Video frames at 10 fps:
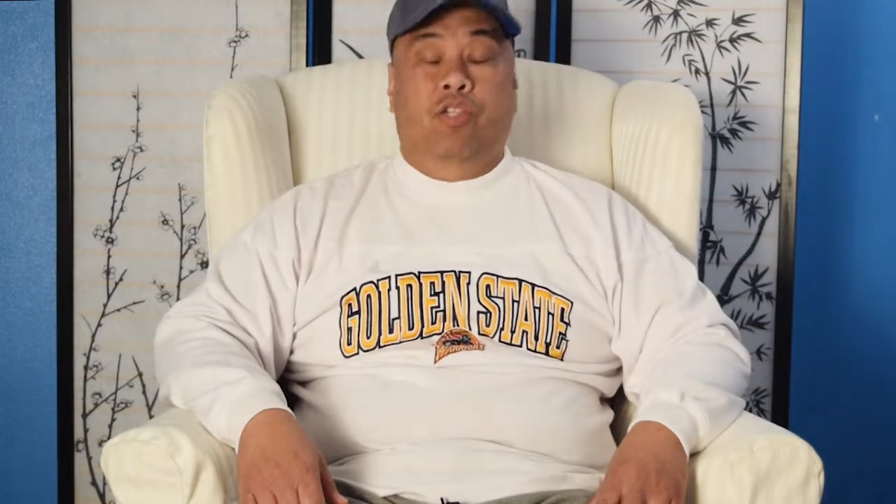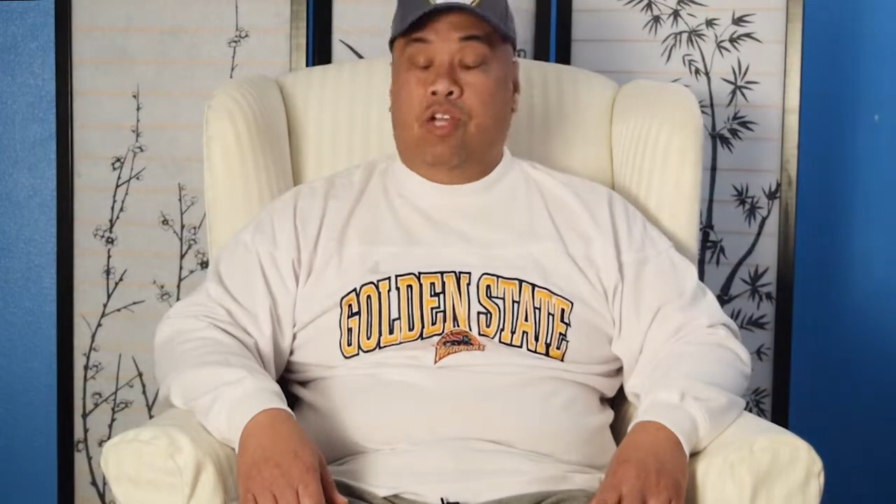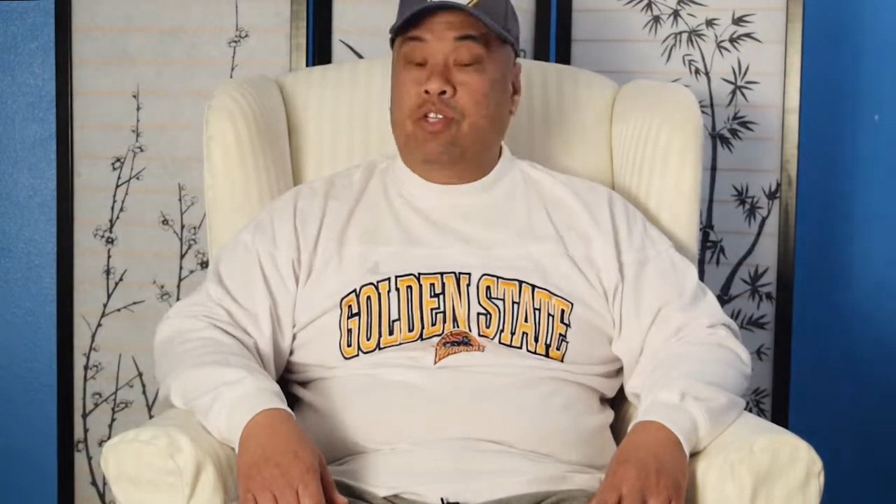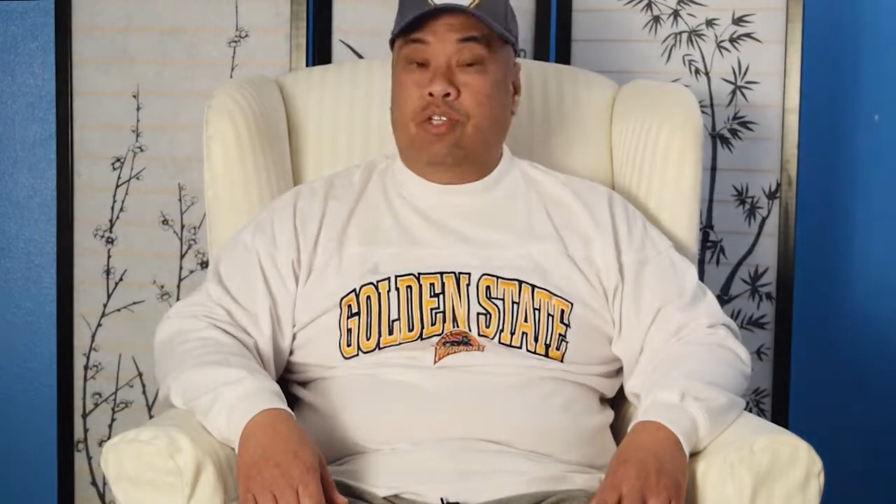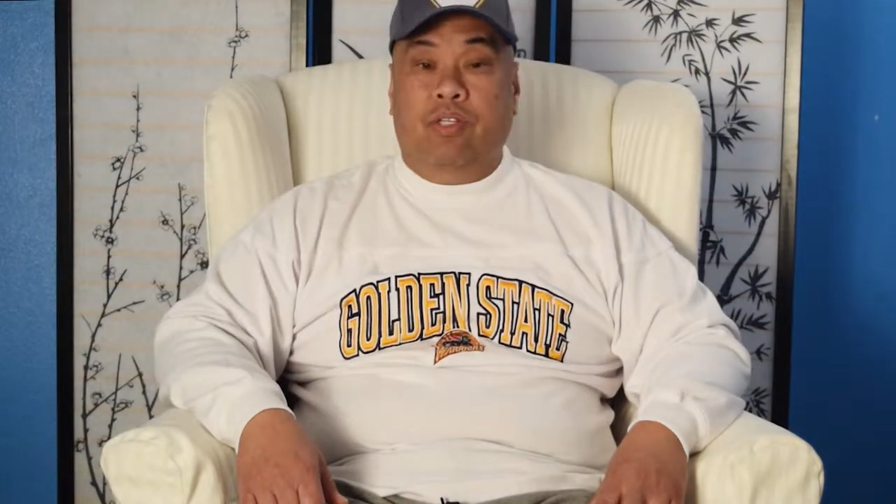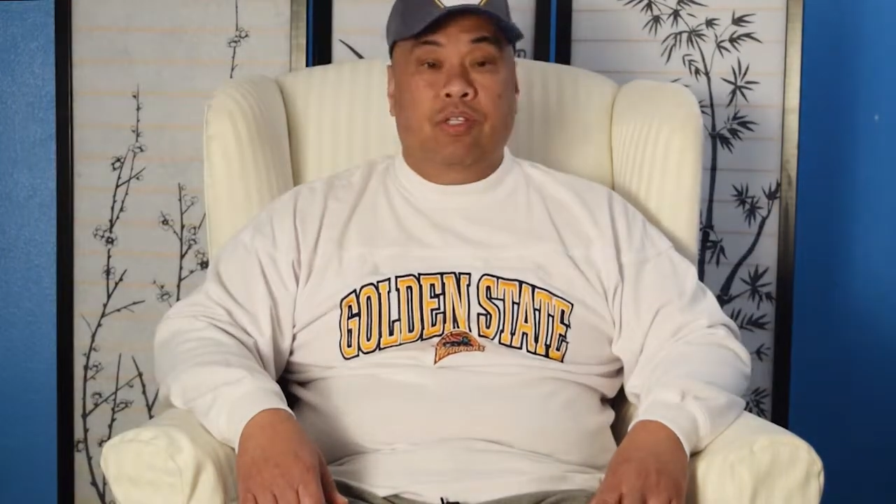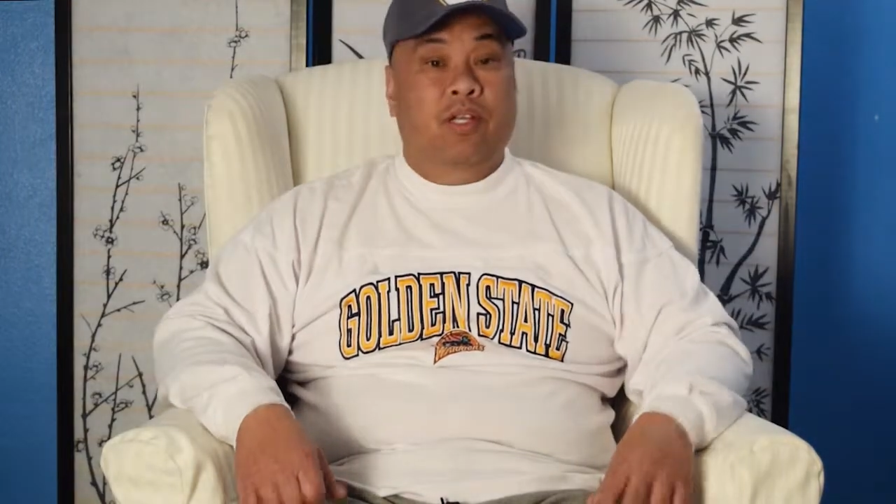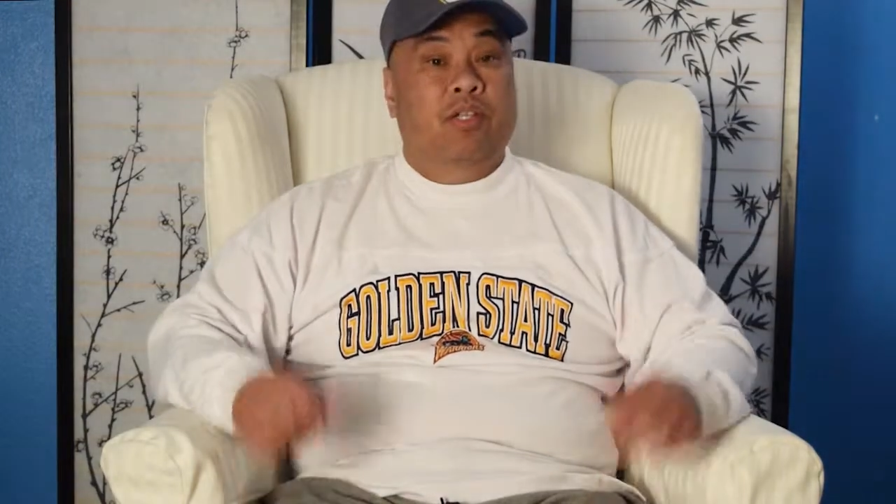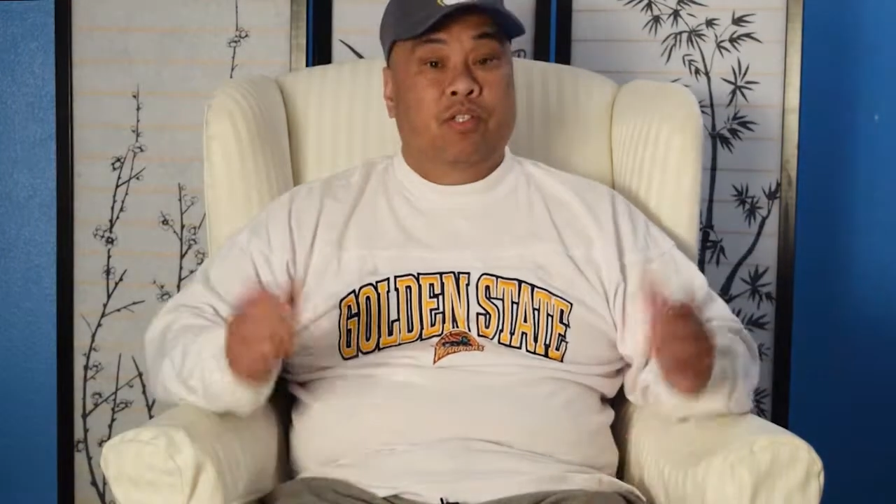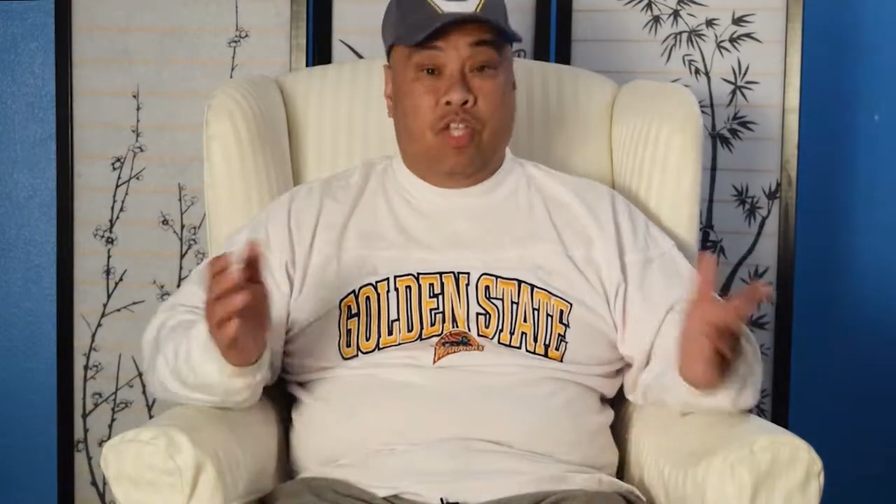judges,
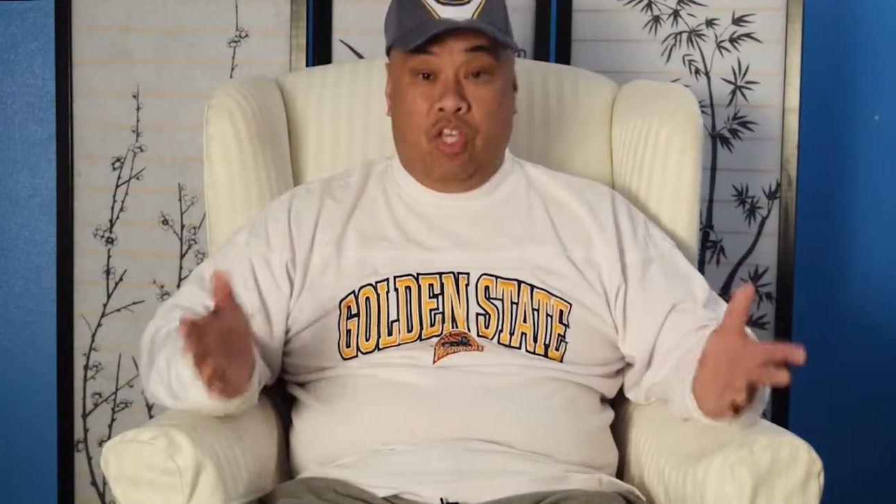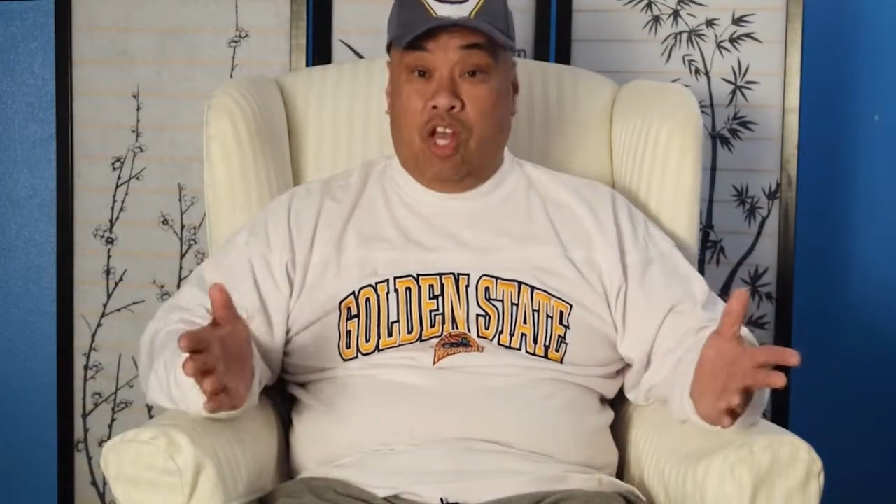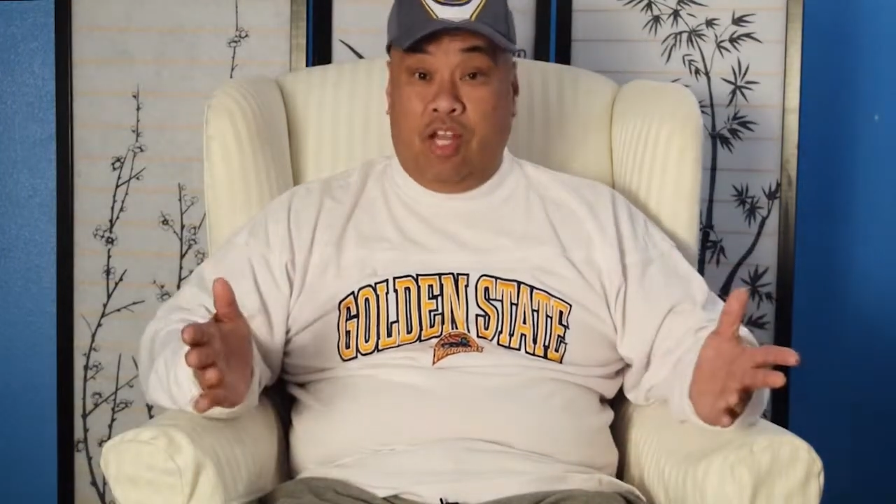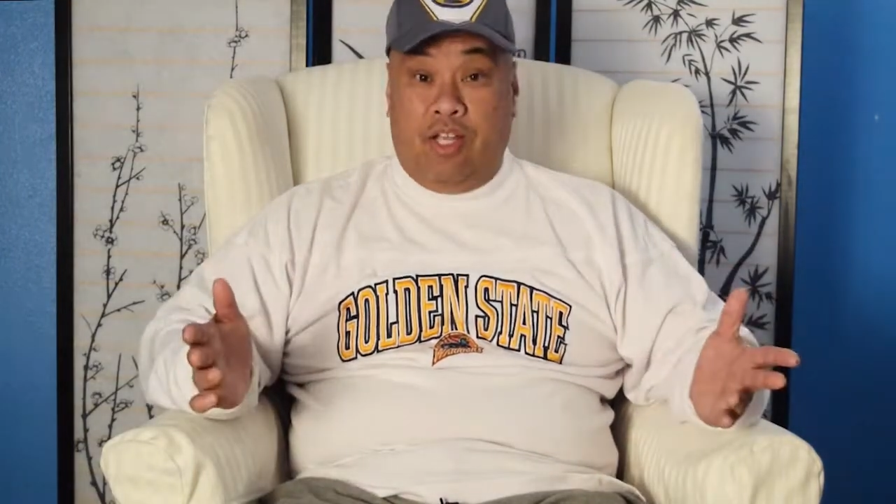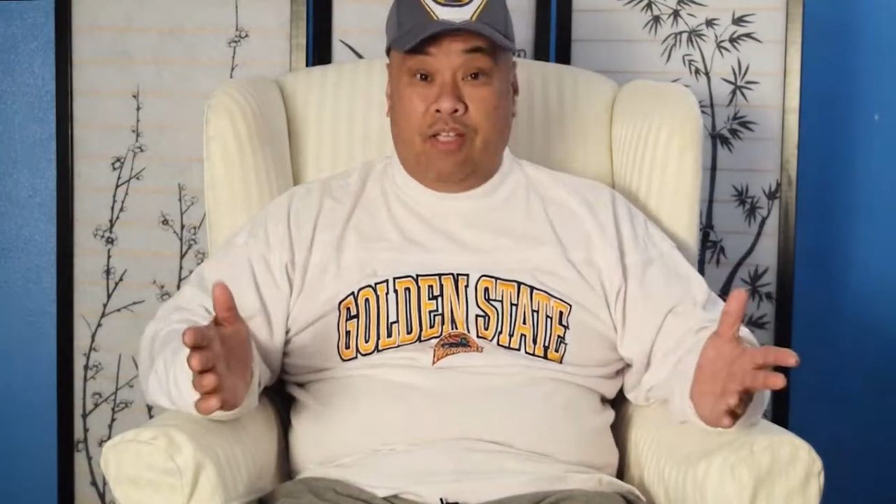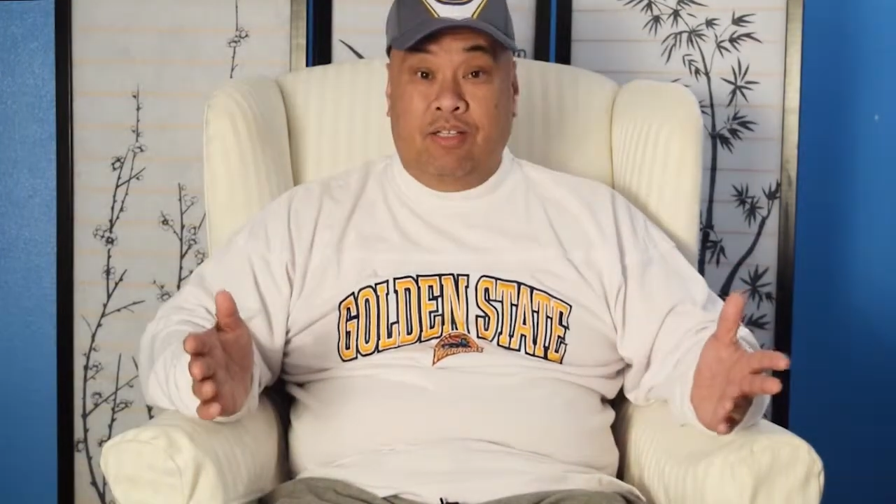Tiana,